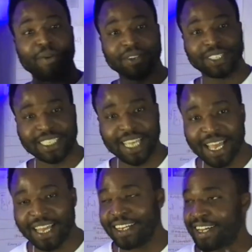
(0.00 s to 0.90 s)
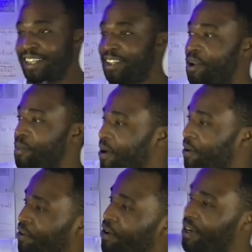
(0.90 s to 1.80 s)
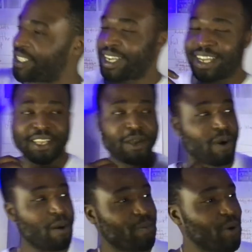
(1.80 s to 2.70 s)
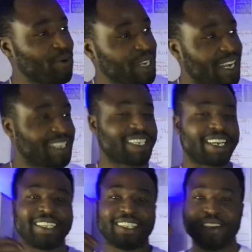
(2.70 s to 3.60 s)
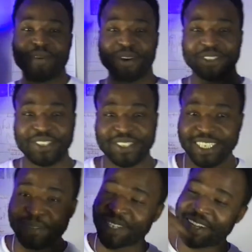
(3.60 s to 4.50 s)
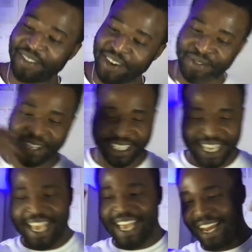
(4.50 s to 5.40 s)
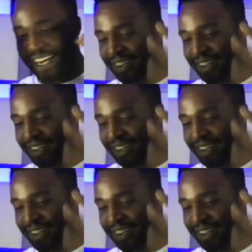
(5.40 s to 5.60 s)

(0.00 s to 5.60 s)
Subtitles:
about sand. I can tell you about rocks. I can tell you about boulders. I can tell you about streams and rivers and